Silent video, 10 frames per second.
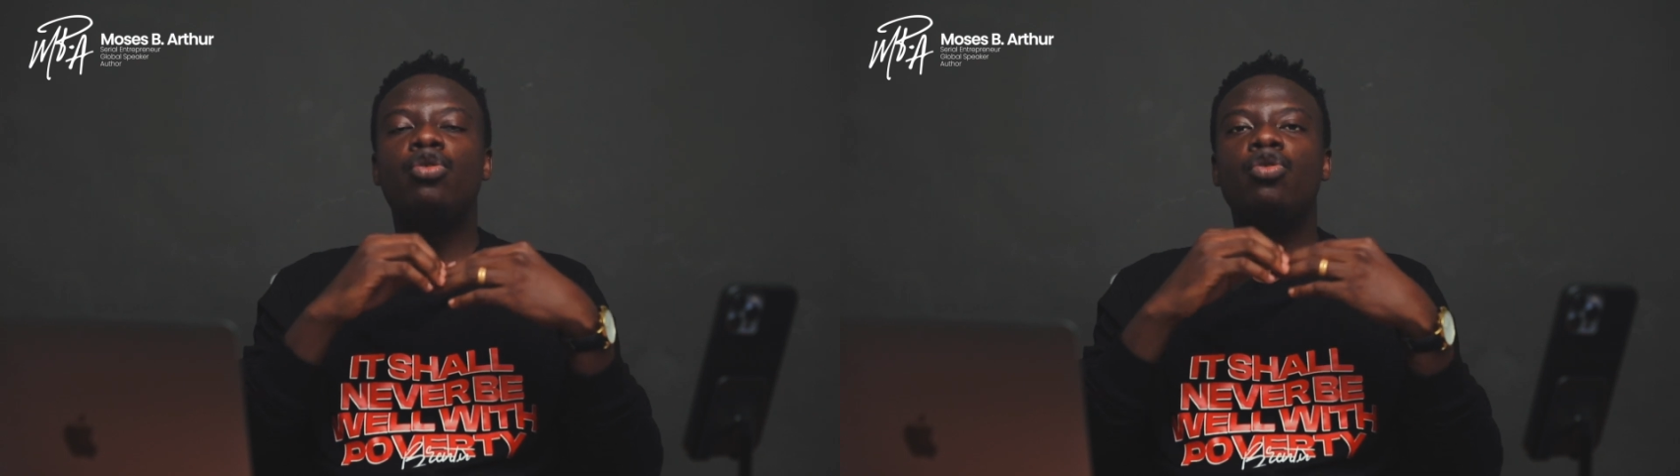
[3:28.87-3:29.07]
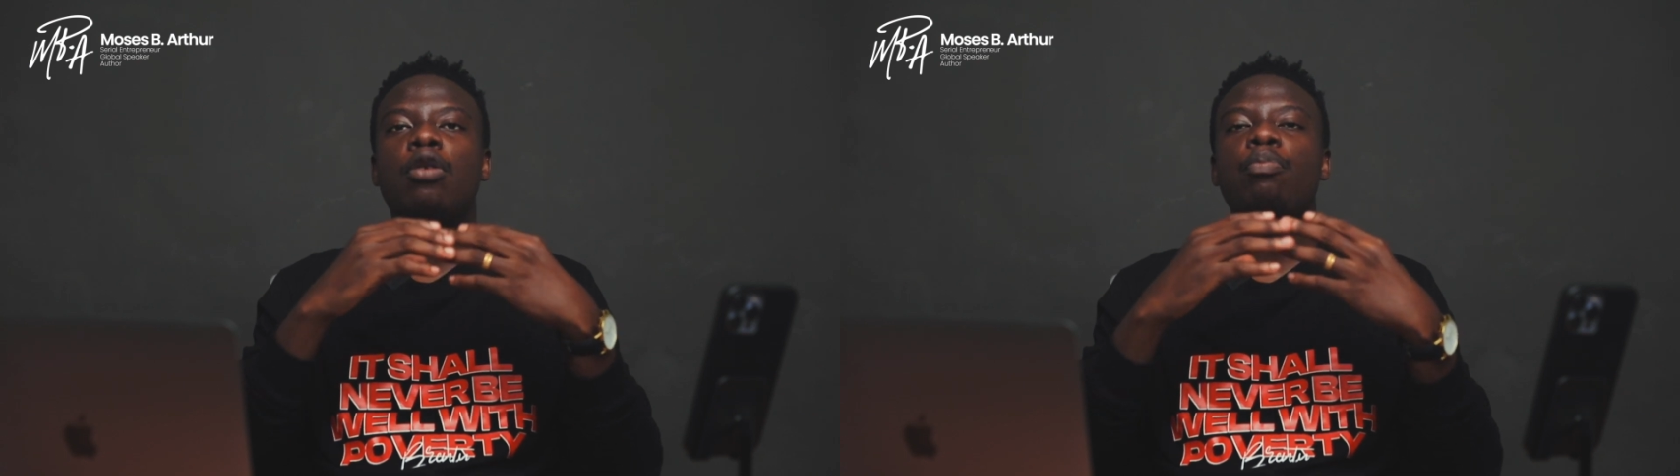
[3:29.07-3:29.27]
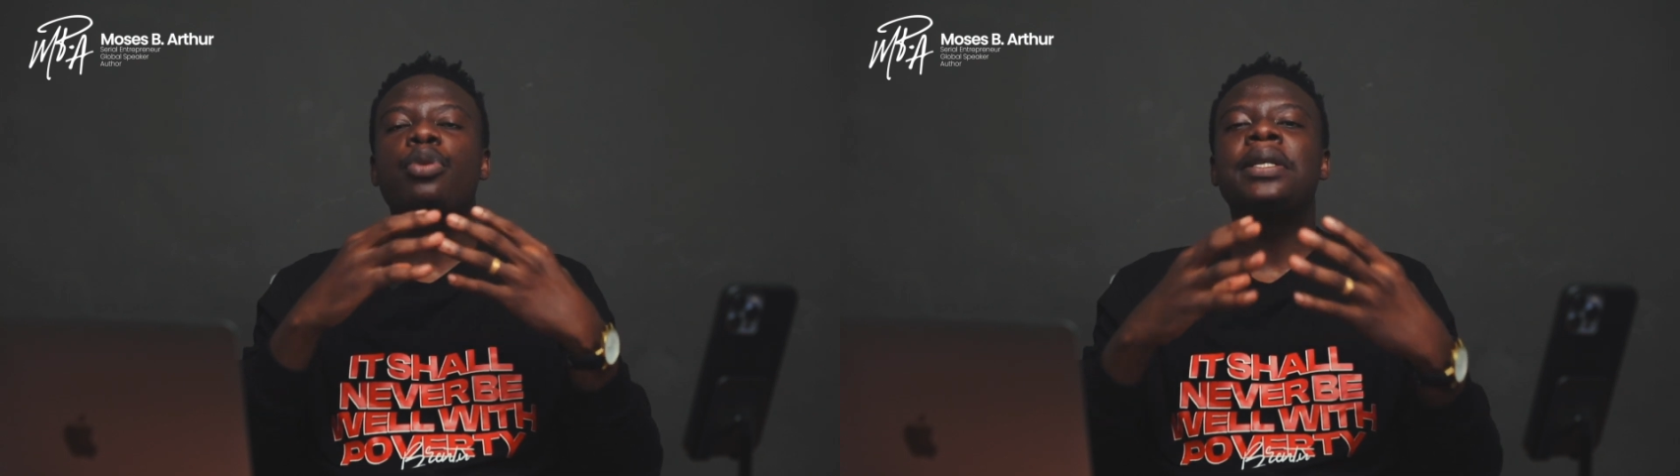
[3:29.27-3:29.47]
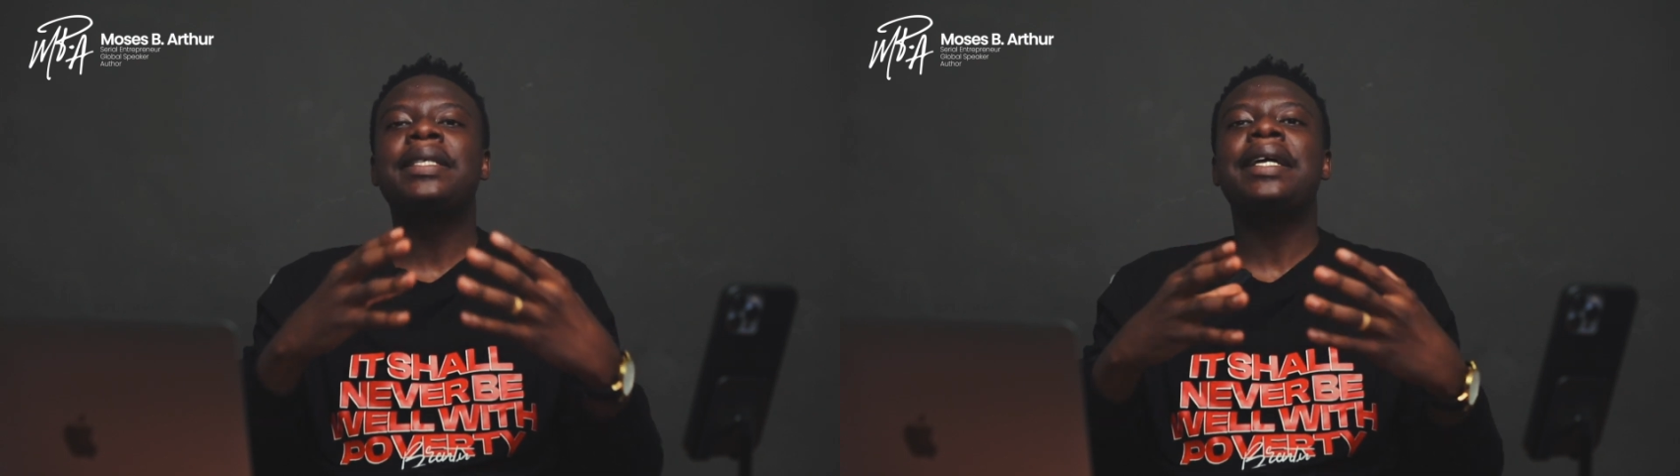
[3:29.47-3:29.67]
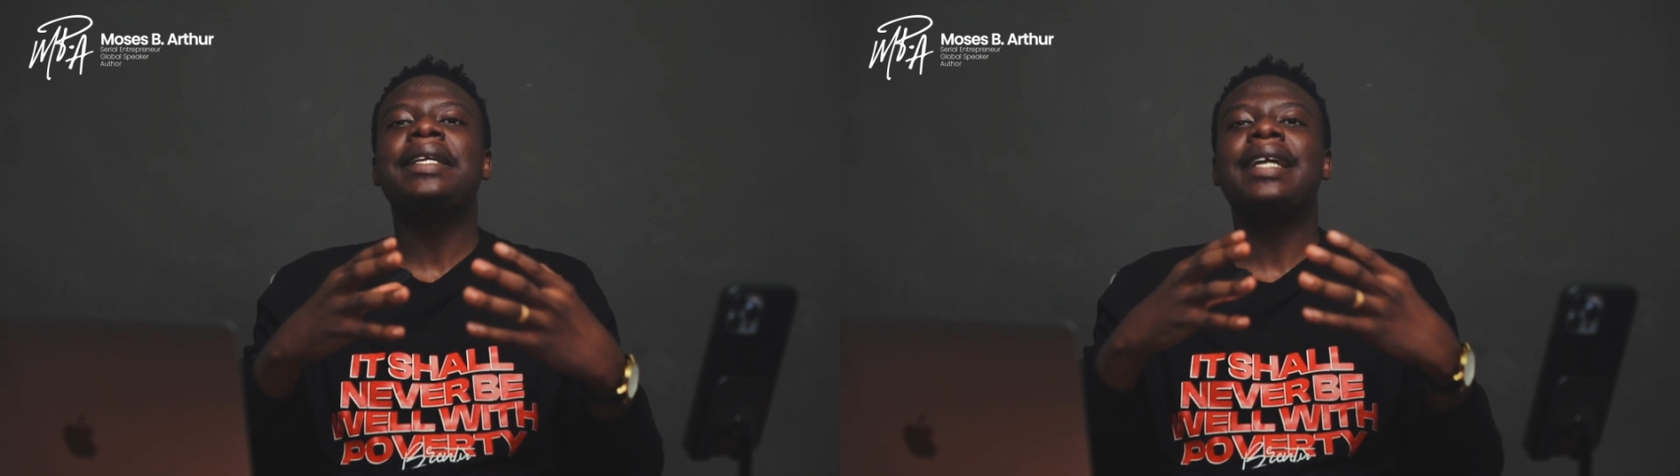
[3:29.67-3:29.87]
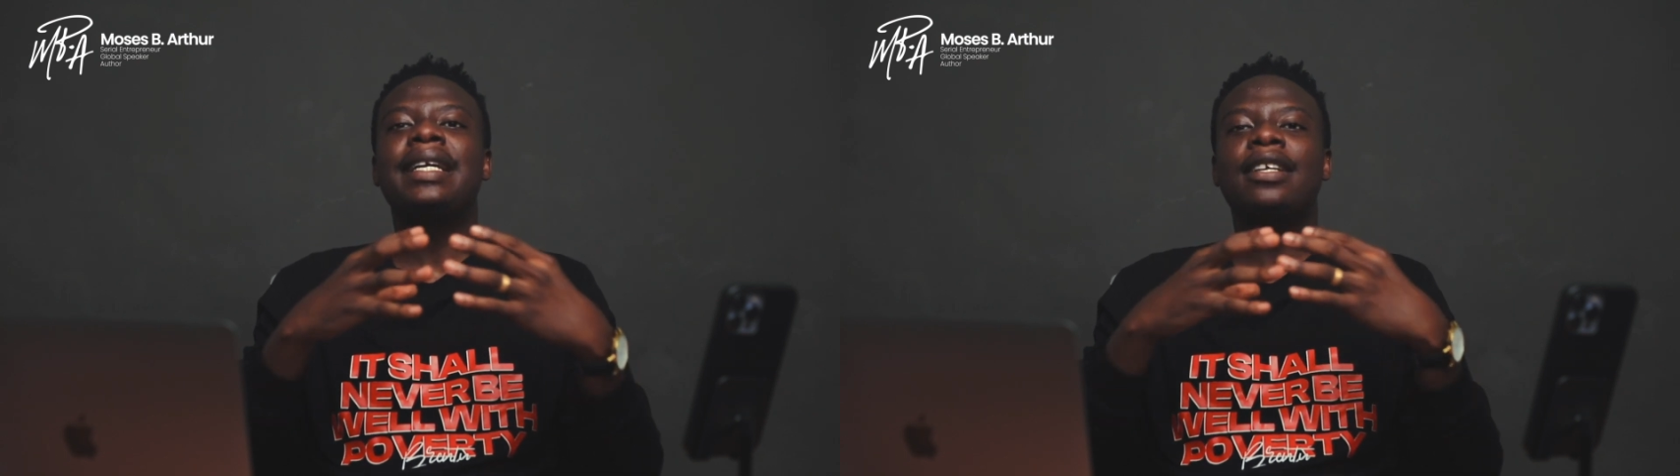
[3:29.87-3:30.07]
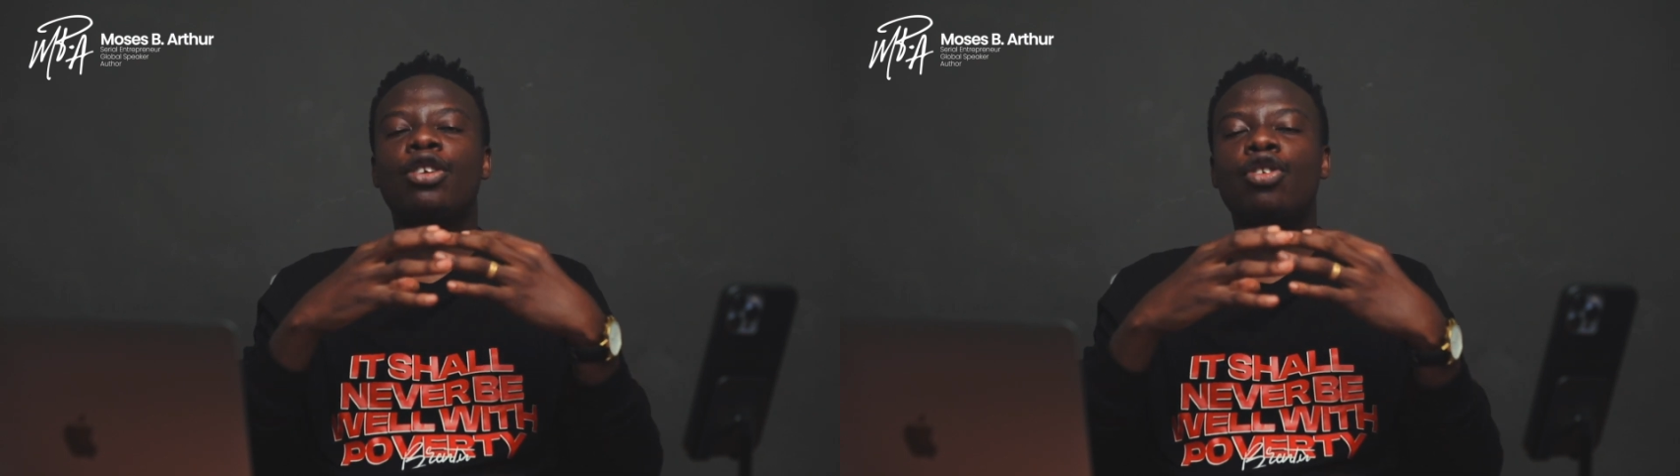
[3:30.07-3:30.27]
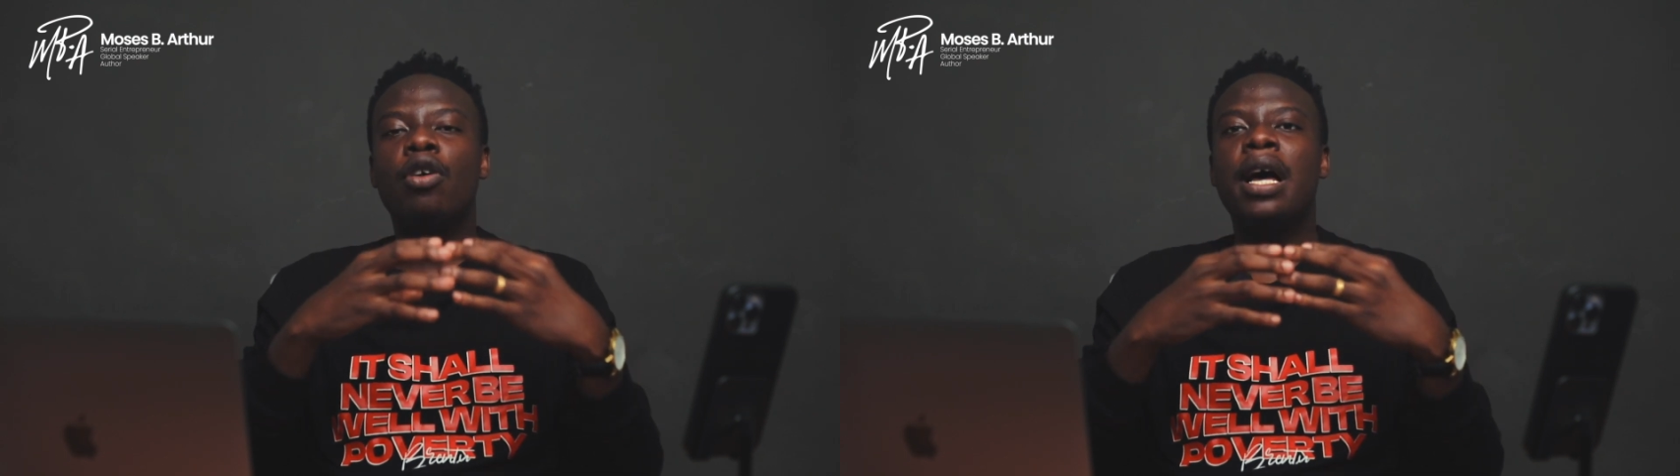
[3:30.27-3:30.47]
Do not pretend that it
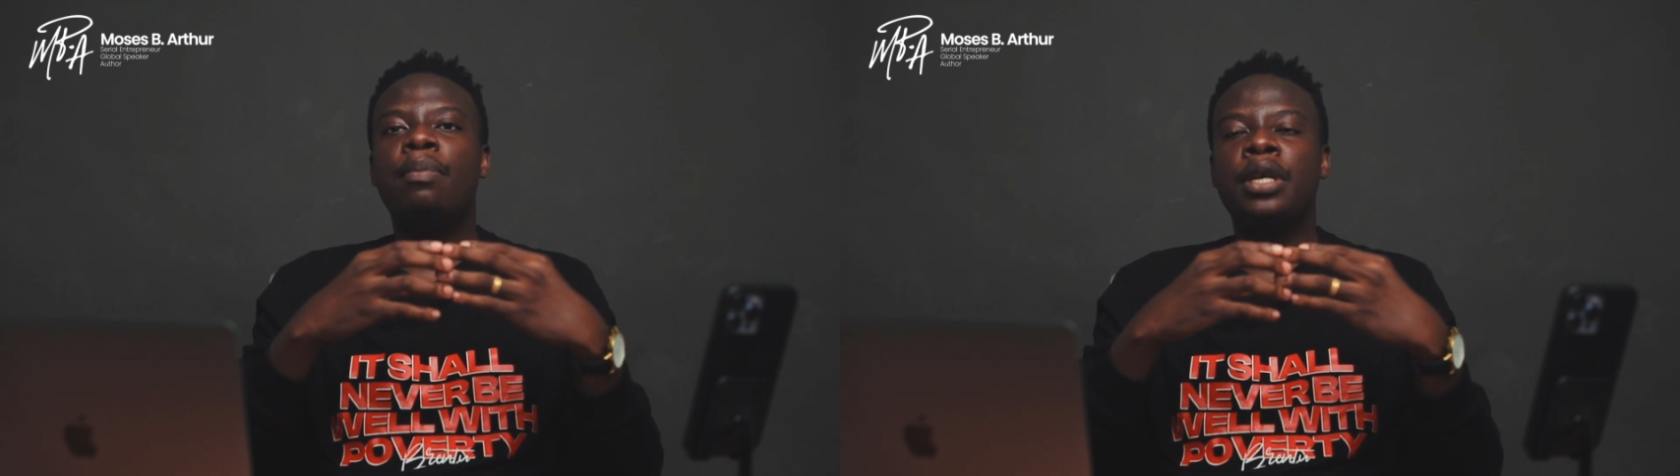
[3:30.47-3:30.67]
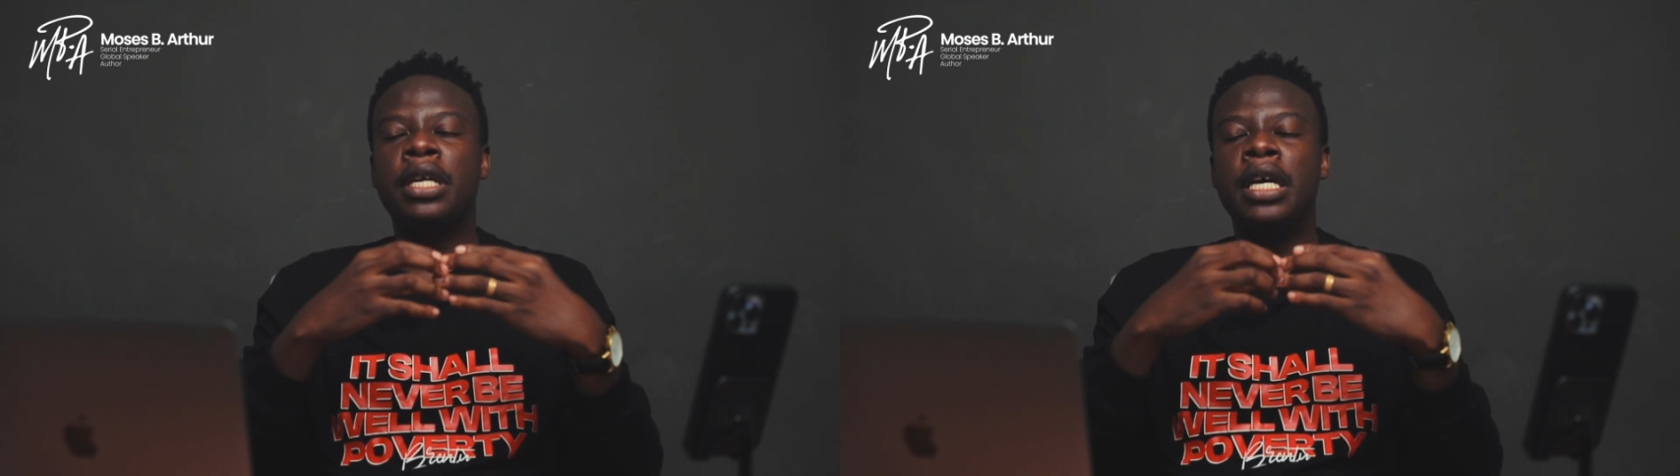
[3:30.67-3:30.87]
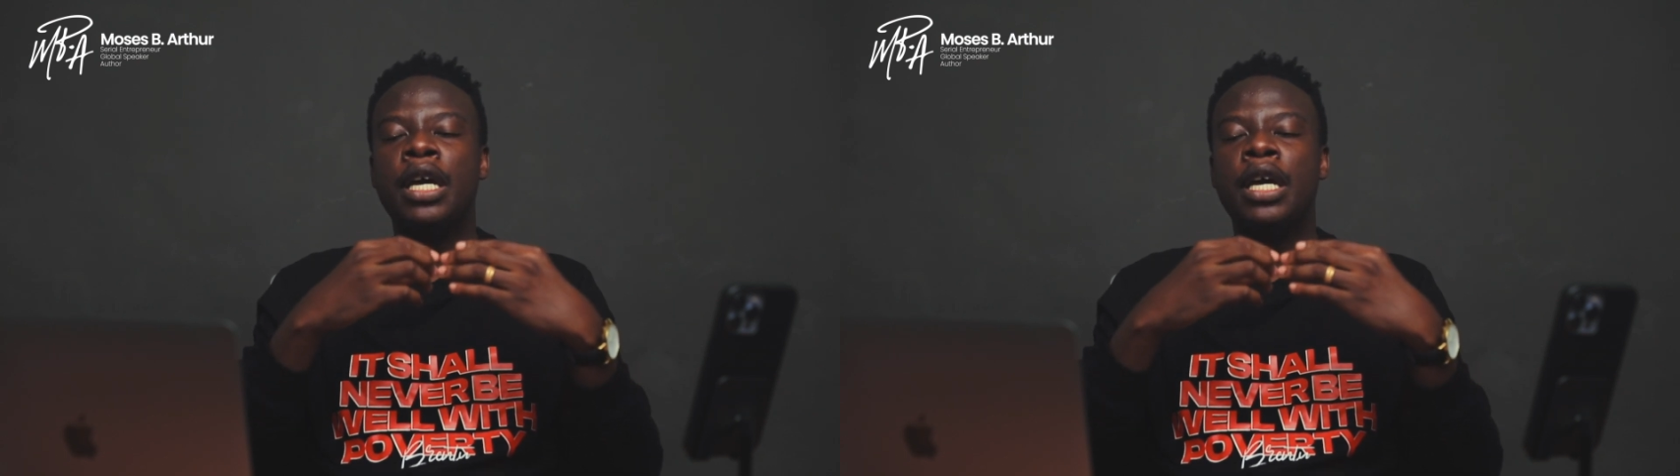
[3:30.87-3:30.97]
did not happen